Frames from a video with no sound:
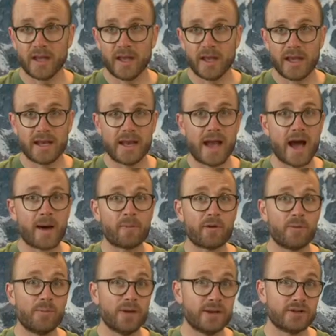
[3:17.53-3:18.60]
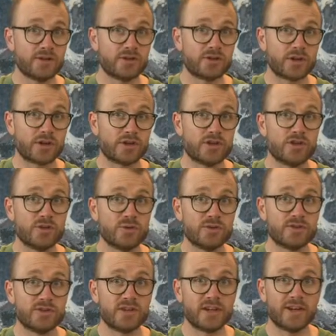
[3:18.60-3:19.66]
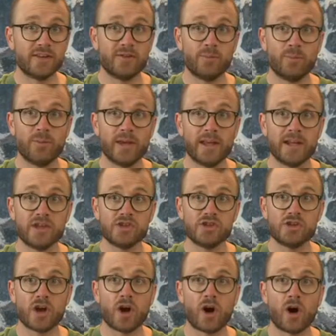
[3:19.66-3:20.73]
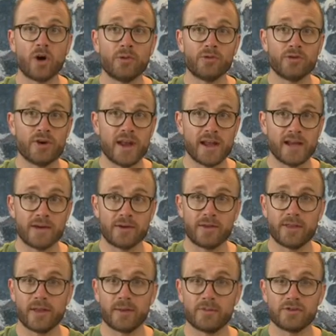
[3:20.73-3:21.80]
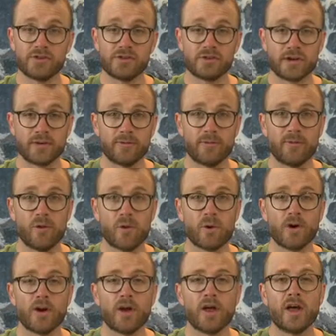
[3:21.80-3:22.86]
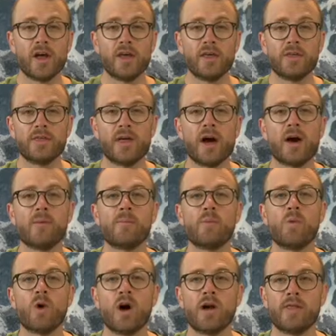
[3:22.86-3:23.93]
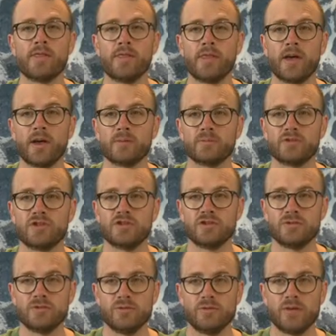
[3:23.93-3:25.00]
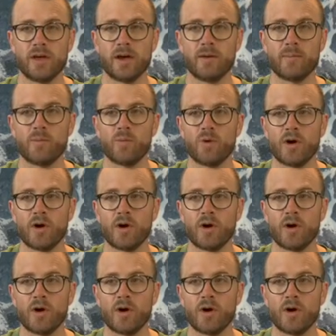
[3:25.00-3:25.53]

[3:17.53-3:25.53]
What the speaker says: And now I'm going to pinch string 2 and 6, pinch, alternate your thumb to string 4. Thumb 1, thumb 2, thumb